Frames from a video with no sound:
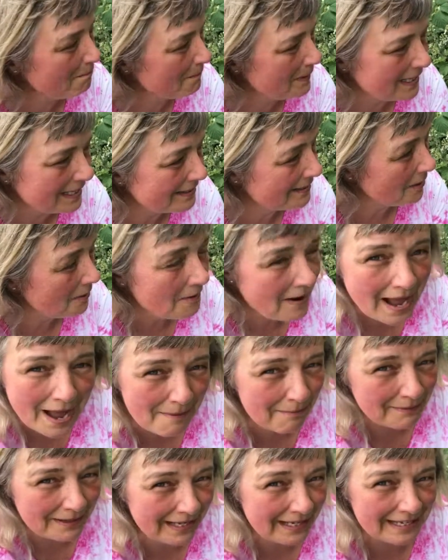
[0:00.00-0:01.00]
be so
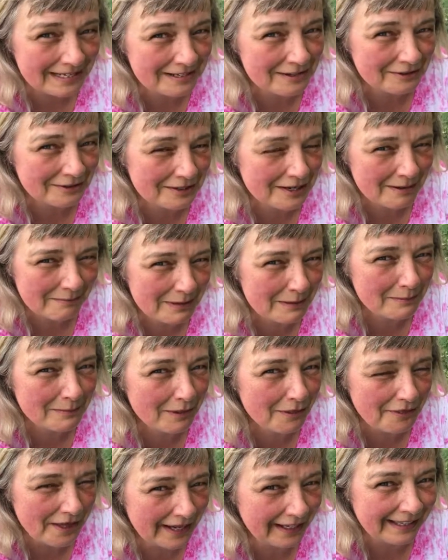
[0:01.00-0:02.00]
happy and your tummy
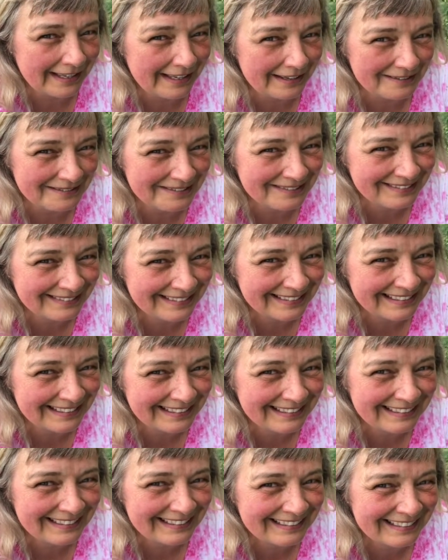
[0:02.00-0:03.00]
will thank you.
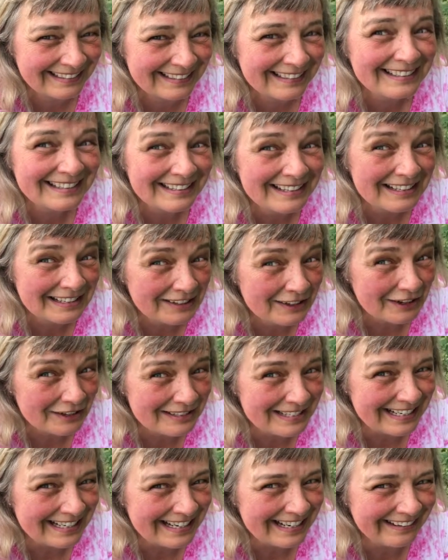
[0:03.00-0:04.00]

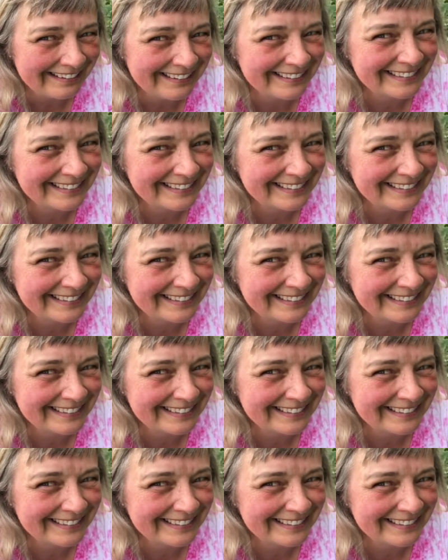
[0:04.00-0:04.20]
Continue.